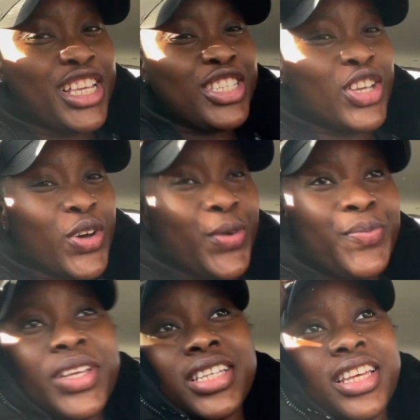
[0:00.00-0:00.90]
so
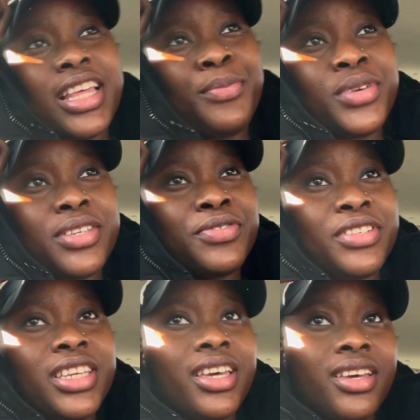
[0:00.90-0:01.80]
it's another
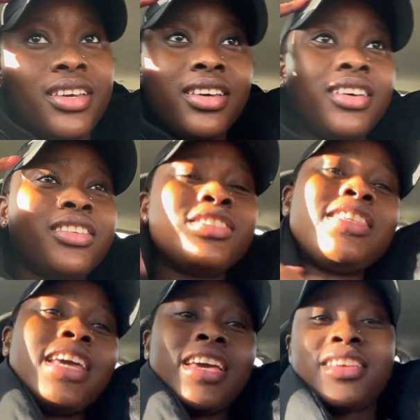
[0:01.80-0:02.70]
beautiful day
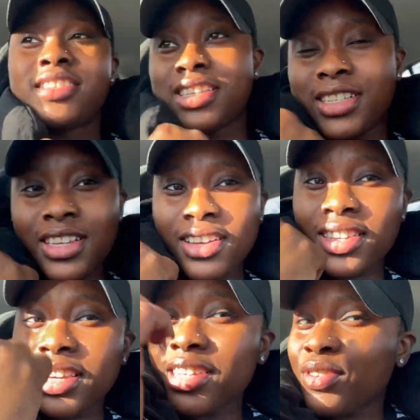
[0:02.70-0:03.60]
today. See the
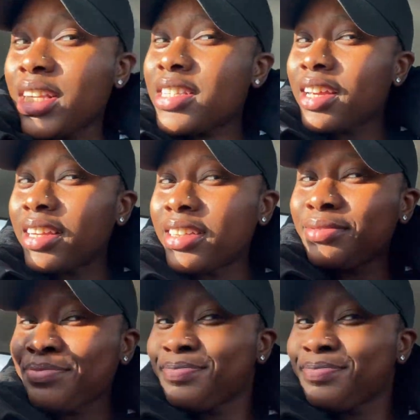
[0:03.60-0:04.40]
sun, it's really sunning.